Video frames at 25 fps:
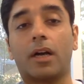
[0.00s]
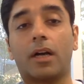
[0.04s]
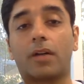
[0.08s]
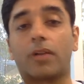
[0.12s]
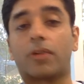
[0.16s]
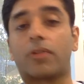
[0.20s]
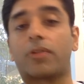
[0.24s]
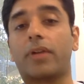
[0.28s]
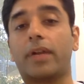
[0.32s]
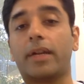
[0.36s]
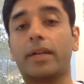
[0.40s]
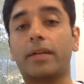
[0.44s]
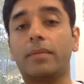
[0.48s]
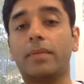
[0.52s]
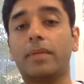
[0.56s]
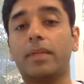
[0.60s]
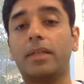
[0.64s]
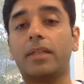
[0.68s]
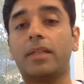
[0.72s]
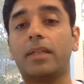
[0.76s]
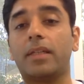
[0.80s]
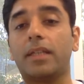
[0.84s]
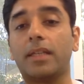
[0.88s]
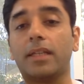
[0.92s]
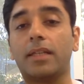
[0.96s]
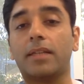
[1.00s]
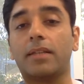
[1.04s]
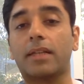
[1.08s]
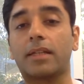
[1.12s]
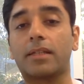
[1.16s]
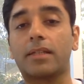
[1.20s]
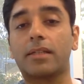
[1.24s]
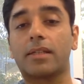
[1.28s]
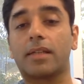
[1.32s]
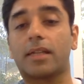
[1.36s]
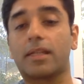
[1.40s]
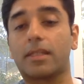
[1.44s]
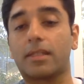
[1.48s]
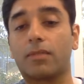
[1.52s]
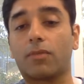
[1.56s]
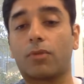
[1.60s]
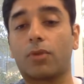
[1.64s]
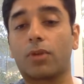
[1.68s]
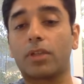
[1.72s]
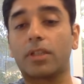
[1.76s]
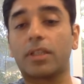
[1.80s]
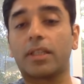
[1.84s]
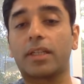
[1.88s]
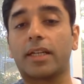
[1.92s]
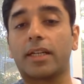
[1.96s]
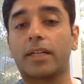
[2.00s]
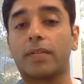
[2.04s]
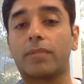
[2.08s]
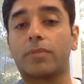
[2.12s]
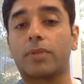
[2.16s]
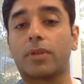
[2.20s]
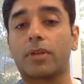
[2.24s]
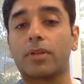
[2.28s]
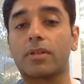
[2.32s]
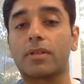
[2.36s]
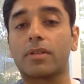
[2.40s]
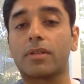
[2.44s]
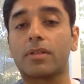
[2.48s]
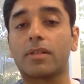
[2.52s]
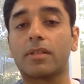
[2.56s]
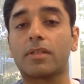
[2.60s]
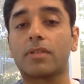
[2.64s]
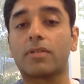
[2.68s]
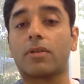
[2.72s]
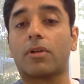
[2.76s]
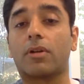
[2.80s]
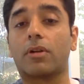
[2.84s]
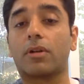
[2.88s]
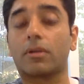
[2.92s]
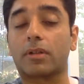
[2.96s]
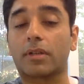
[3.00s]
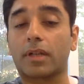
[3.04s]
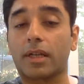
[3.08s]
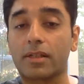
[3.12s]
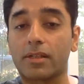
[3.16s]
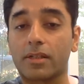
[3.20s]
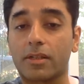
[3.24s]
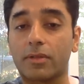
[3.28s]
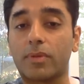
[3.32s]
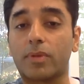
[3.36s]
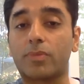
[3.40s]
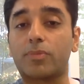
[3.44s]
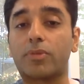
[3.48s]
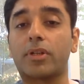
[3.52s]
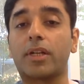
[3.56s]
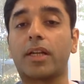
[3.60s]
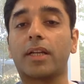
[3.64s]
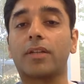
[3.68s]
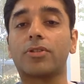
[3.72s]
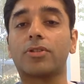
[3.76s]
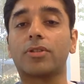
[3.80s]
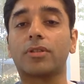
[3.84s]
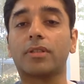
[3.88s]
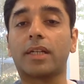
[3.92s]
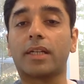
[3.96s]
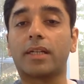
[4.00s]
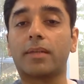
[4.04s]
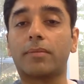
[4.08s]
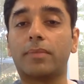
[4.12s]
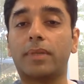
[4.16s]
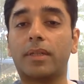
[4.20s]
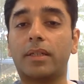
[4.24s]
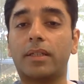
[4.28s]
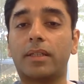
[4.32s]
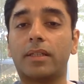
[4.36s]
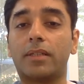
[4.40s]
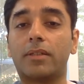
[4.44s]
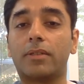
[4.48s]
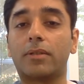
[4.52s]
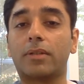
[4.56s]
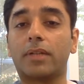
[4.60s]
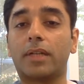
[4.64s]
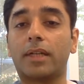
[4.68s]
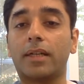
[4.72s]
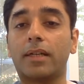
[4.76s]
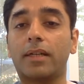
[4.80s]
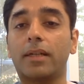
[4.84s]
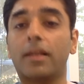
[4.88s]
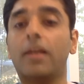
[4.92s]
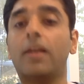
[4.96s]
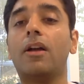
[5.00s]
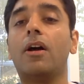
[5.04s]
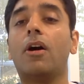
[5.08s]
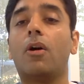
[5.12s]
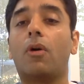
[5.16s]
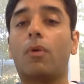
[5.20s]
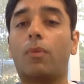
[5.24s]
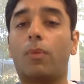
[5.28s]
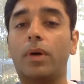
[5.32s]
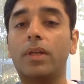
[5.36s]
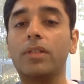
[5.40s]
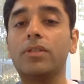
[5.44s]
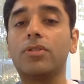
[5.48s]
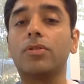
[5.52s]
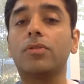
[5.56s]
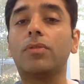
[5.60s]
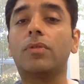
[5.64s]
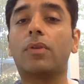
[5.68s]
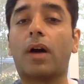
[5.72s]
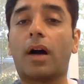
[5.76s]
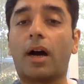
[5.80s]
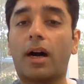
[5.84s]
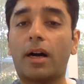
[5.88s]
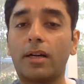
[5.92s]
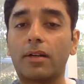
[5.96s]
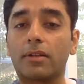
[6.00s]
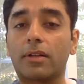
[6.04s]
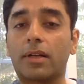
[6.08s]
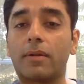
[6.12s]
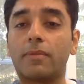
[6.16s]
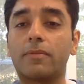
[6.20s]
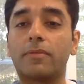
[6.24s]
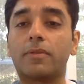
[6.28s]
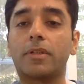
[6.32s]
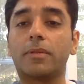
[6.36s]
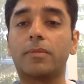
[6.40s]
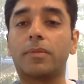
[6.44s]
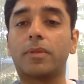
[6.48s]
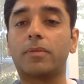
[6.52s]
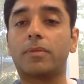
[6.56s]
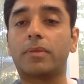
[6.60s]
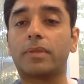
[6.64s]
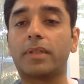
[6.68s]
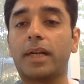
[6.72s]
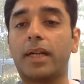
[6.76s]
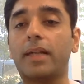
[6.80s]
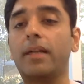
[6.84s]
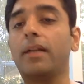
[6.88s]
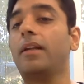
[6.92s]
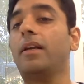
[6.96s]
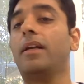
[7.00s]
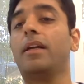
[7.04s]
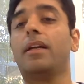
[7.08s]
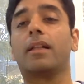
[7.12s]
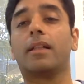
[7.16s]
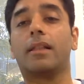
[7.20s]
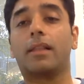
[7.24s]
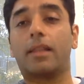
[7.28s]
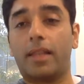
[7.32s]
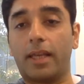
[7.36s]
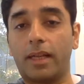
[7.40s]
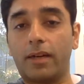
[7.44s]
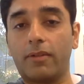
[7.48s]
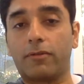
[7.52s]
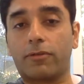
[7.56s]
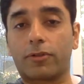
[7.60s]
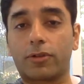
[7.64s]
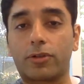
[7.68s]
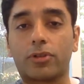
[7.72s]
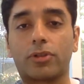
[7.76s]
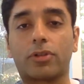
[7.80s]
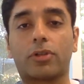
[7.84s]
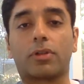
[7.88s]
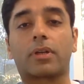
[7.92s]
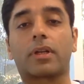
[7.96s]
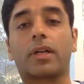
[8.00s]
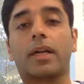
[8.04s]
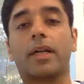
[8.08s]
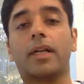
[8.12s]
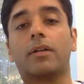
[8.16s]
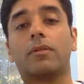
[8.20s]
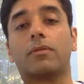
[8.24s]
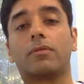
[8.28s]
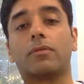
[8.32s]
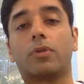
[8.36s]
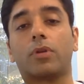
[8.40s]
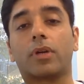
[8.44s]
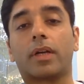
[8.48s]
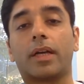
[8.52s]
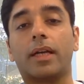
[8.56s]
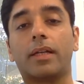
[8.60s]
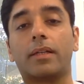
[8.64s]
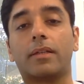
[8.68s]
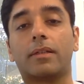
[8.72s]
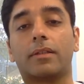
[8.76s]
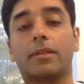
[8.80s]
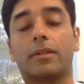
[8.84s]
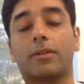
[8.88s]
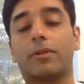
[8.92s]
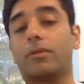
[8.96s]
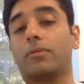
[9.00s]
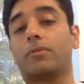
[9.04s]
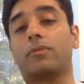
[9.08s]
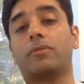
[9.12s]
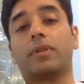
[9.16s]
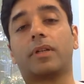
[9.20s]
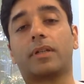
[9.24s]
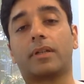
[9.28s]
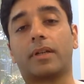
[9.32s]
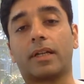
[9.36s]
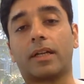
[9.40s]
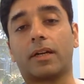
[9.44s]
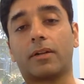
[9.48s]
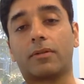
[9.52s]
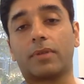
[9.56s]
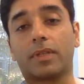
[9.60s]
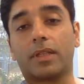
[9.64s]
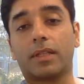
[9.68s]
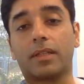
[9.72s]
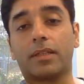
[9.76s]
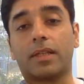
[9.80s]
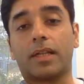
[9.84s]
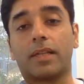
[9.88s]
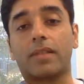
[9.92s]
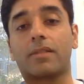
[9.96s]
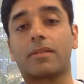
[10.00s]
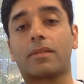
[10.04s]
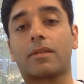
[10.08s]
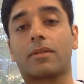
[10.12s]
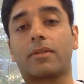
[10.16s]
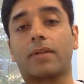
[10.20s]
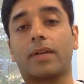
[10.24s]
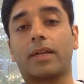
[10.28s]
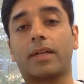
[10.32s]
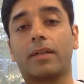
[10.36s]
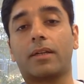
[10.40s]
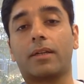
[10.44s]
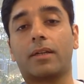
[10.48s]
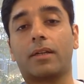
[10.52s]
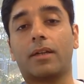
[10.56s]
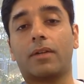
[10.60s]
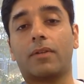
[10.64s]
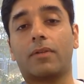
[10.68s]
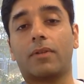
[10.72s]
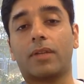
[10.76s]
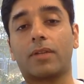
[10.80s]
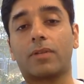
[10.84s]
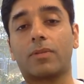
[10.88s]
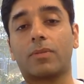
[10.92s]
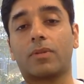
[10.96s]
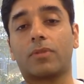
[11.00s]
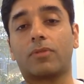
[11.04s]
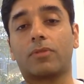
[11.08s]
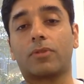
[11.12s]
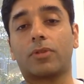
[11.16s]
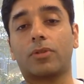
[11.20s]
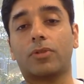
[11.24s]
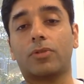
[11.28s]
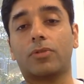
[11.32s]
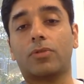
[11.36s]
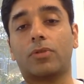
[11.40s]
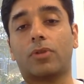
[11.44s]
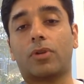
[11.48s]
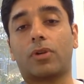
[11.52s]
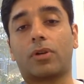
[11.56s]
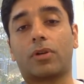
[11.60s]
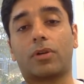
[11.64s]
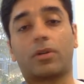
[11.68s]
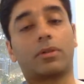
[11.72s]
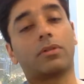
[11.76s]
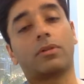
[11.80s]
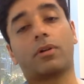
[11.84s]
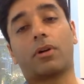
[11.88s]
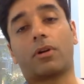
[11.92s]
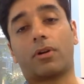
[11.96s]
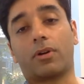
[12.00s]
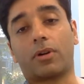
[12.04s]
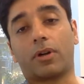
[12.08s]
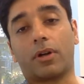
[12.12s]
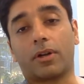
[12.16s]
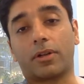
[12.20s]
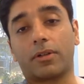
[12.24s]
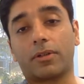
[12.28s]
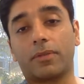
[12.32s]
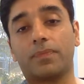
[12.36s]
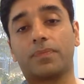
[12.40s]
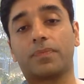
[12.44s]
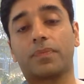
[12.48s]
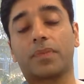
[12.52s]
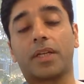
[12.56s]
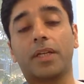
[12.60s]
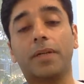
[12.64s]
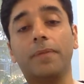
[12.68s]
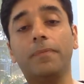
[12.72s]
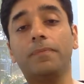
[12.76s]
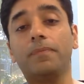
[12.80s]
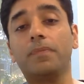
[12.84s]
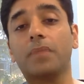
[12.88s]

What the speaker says: credibility that says what are the kind of processes on customer protection that are built into that? Once you are comfortable with that, then for sure kind of look at figuring out whether that's the right investment for you or not. Yeah.